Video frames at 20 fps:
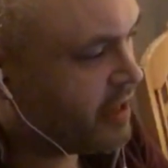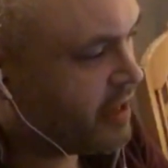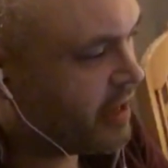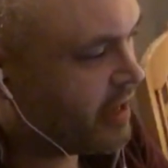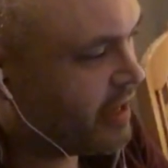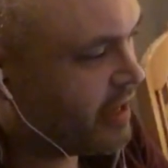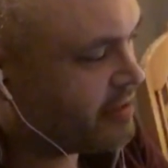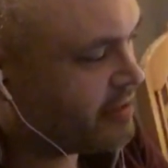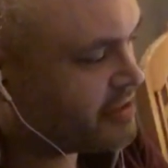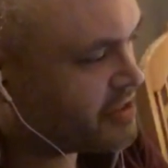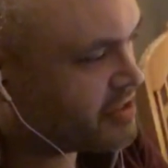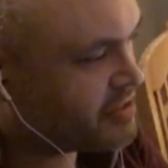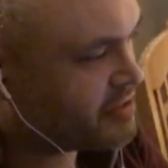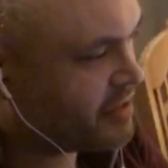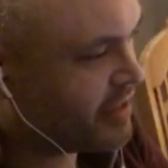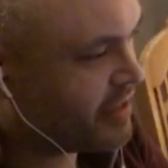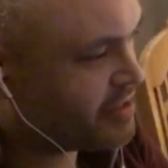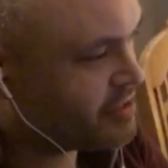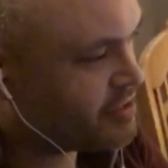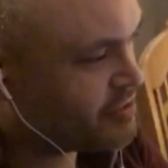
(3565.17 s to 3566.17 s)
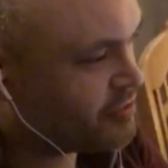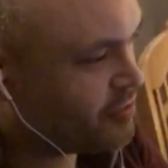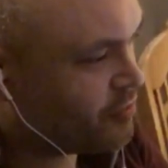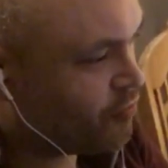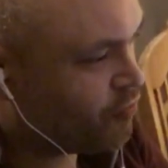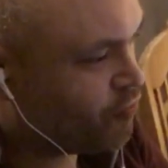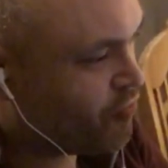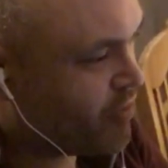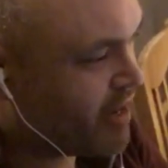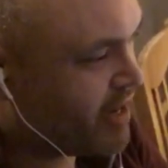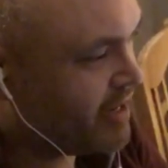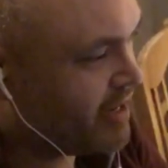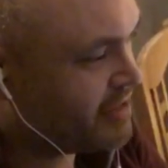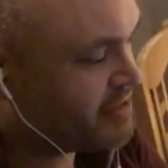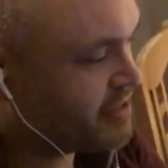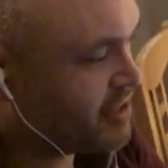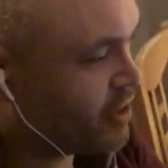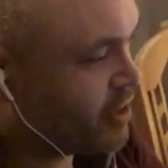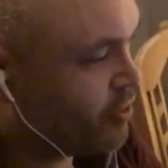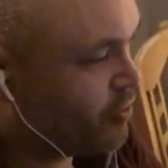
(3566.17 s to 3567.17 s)
it's ready to
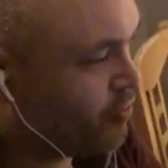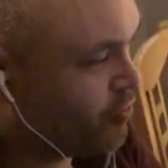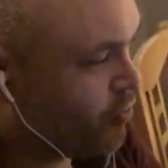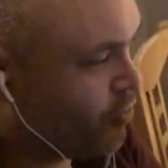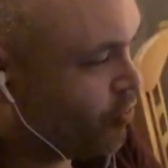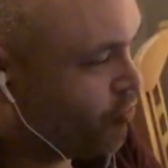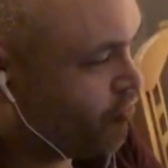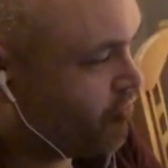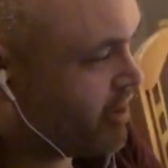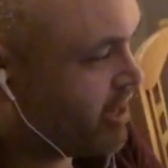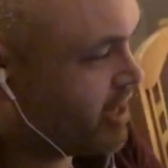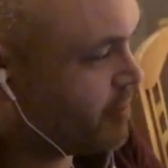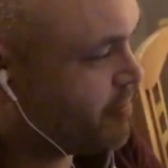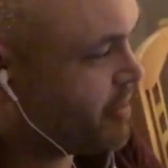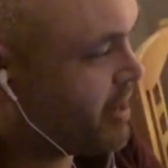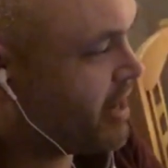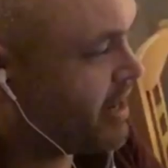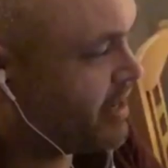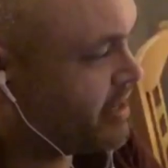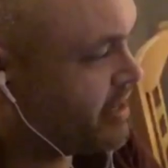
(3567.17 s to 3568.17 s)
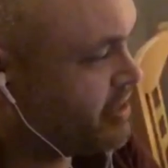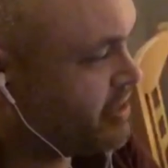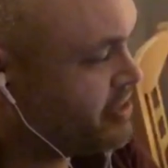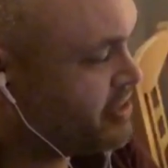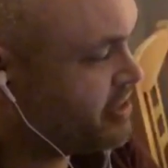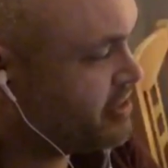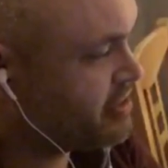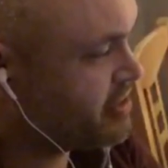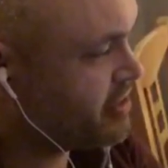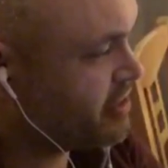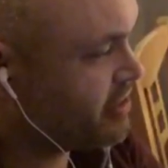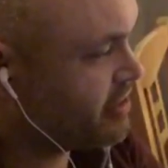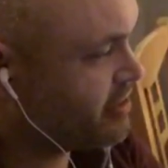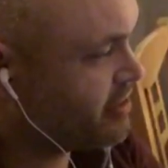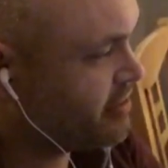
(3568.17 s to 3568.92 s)
go, already packaged, isn't it?